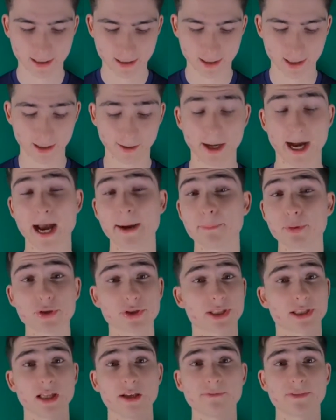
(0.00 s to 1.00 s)
I
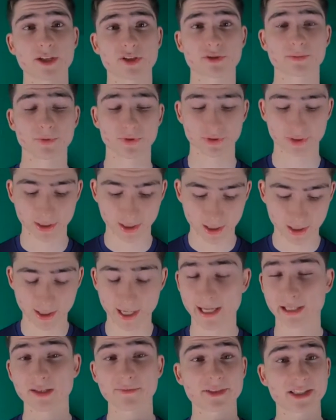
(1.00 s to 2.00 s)
personally love vegetables.
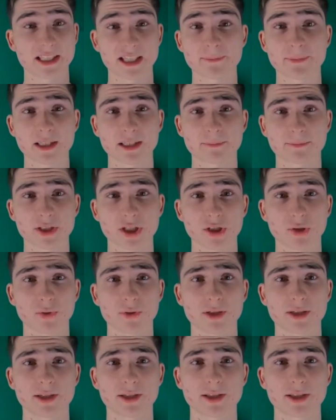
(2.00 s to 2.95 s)
I love steaming them too.